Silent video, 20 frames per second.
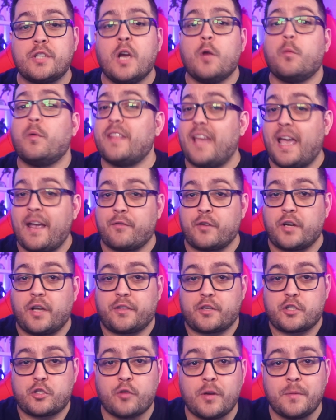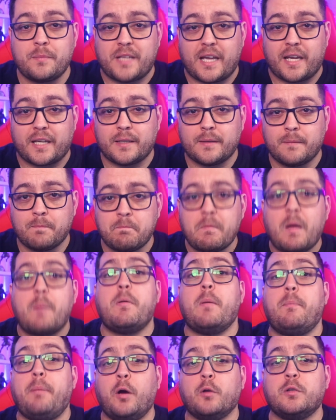with every other Stream Deck.
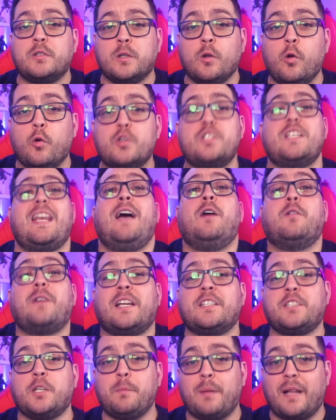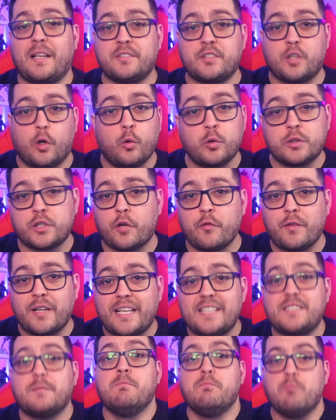But post-launch, Elgato plans to also
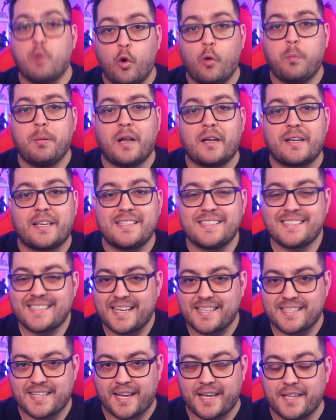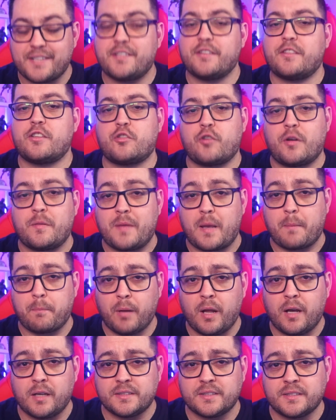release more plugins dedicated to the Stream Deck
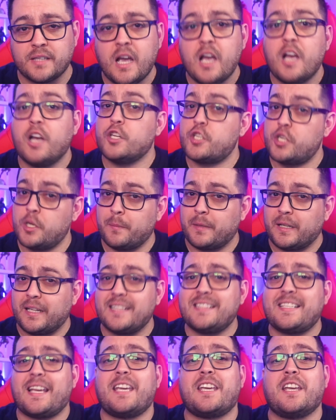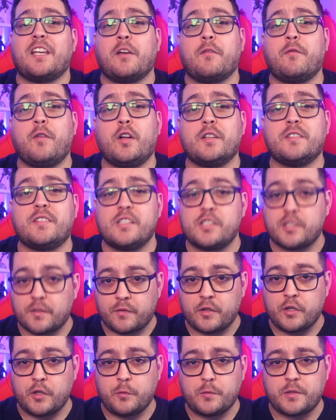Plus, assumingly taking advantage of
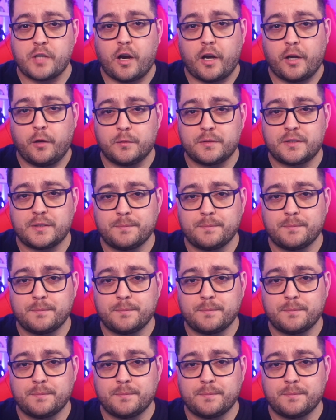the new dials.